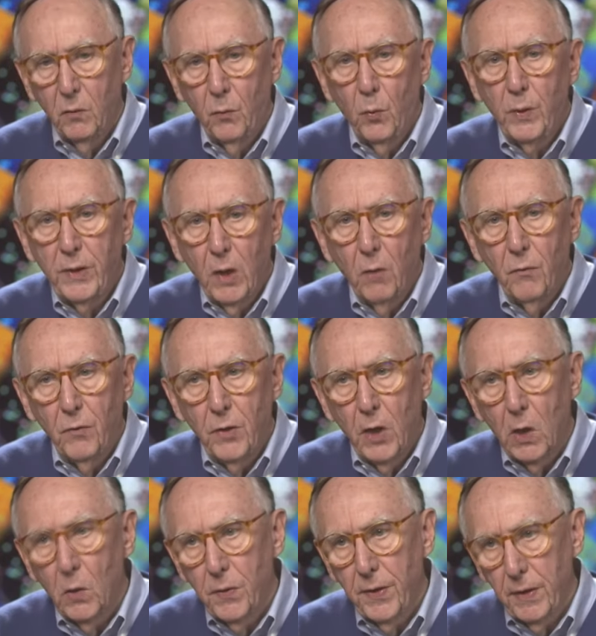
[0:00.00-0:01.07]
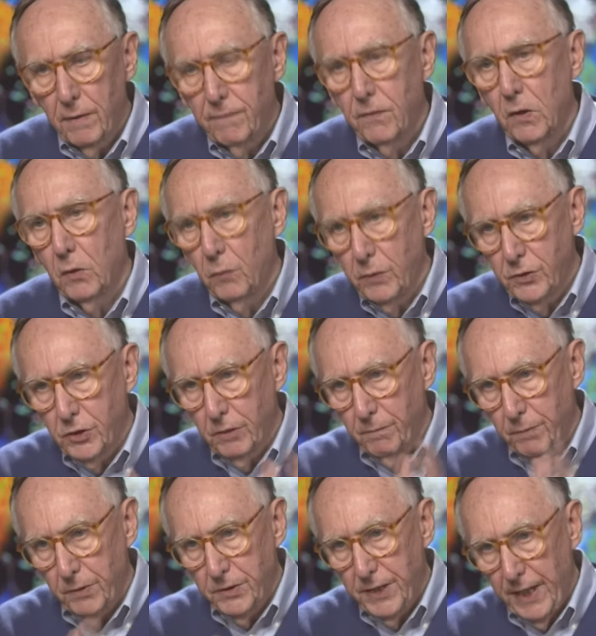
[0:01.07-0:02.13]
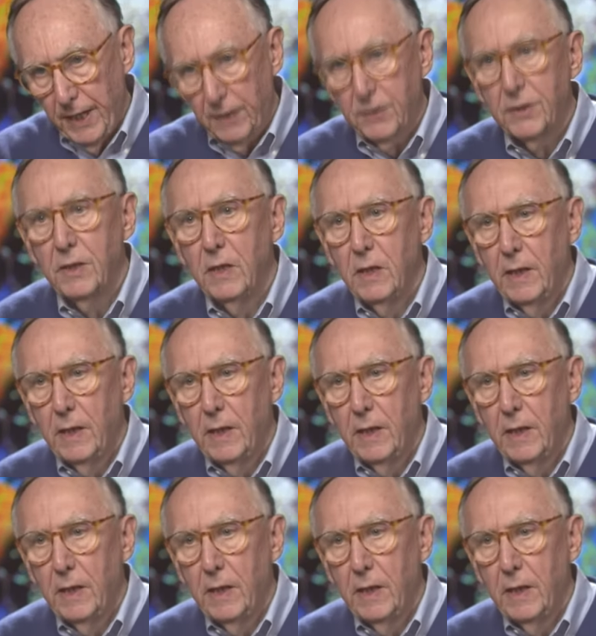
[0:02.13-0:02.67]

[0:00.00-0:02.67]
we don't know, therefore we should protect,